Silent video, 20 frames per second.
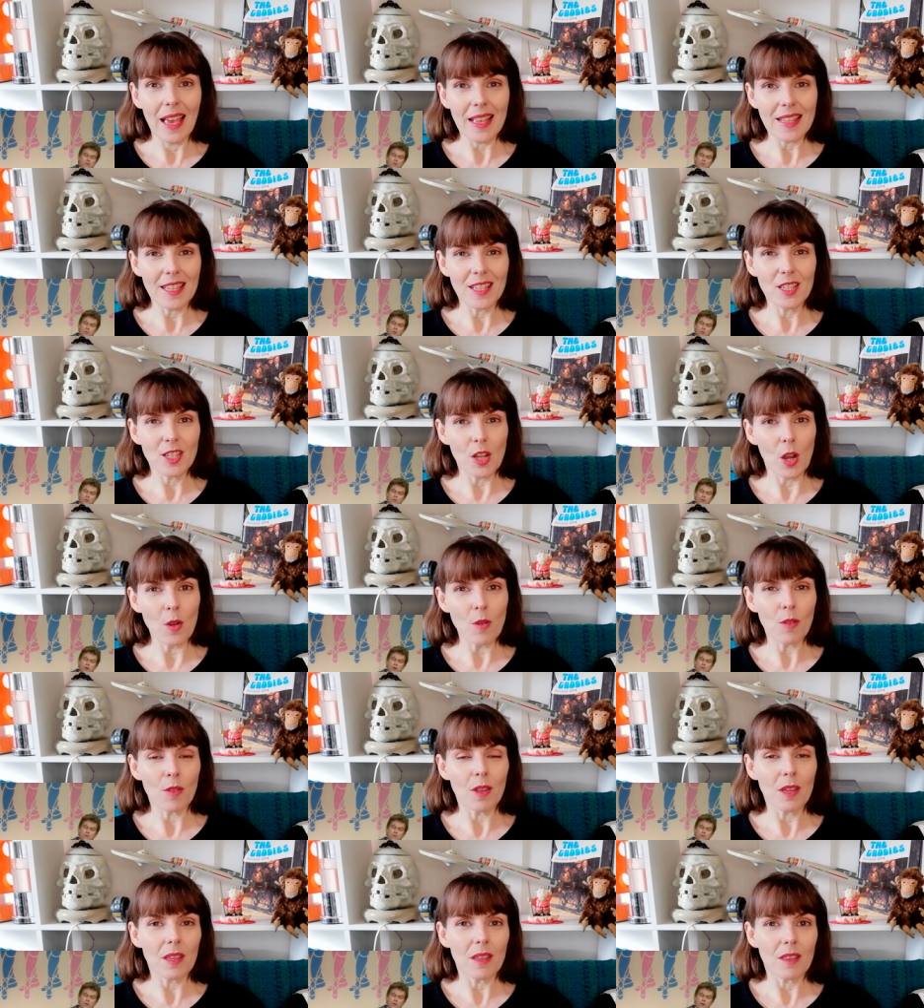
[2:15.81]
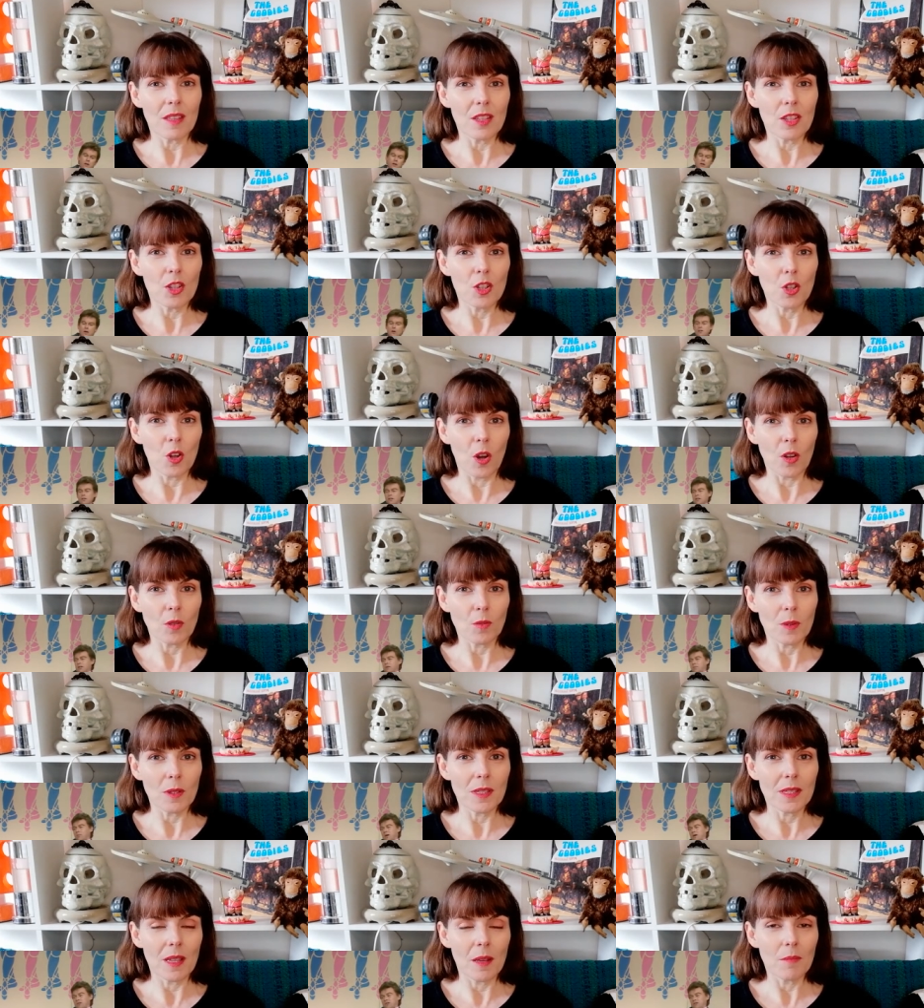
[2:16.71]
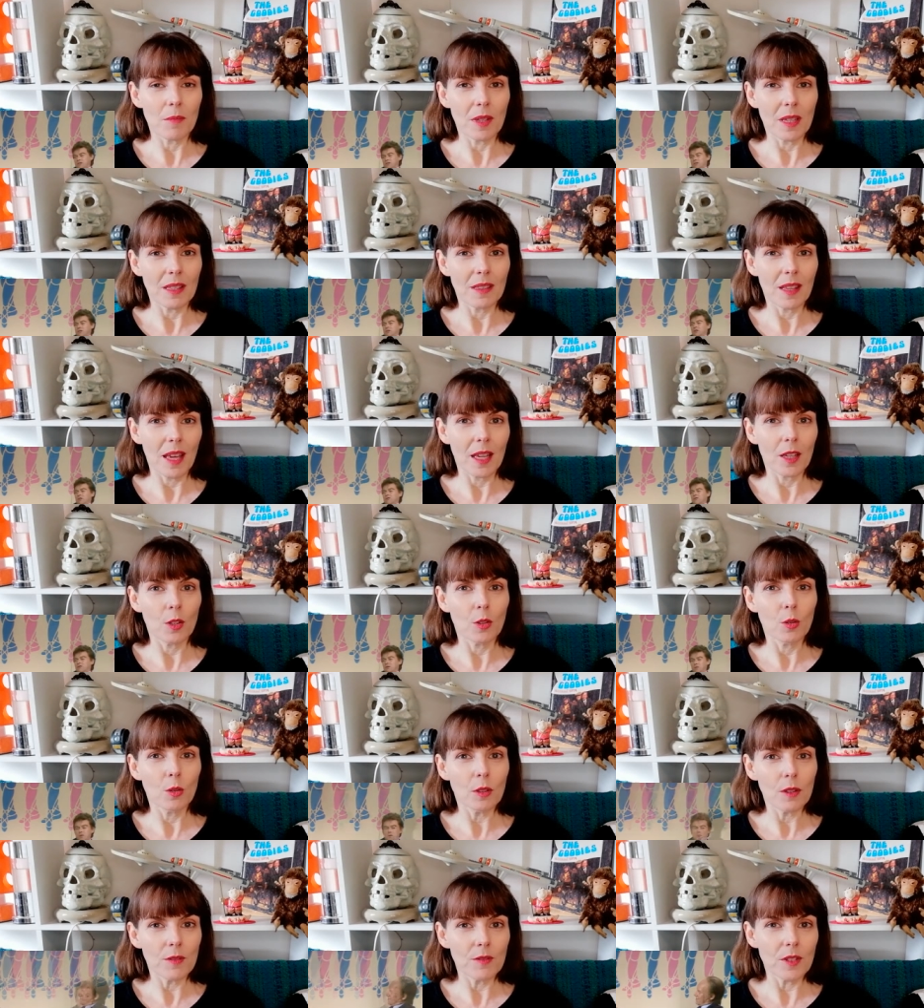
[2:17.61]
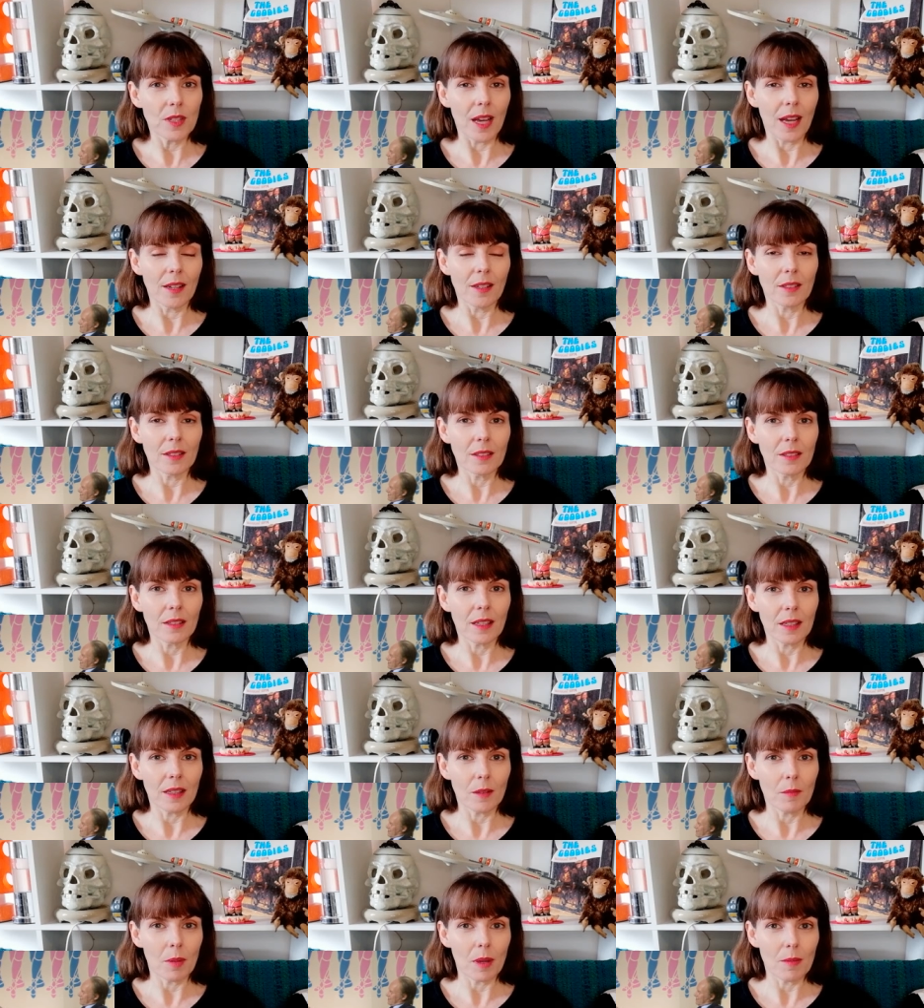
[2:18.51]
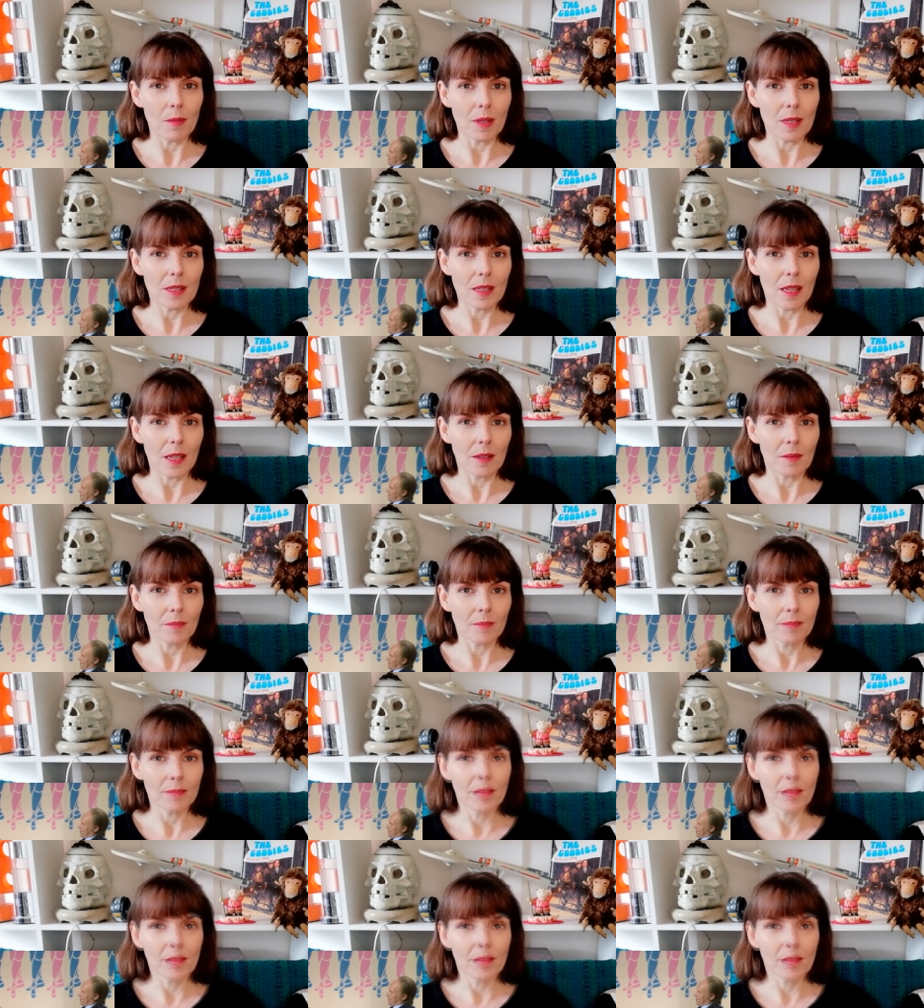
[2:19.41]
as I don't think this shot was something they could have done at the BBC.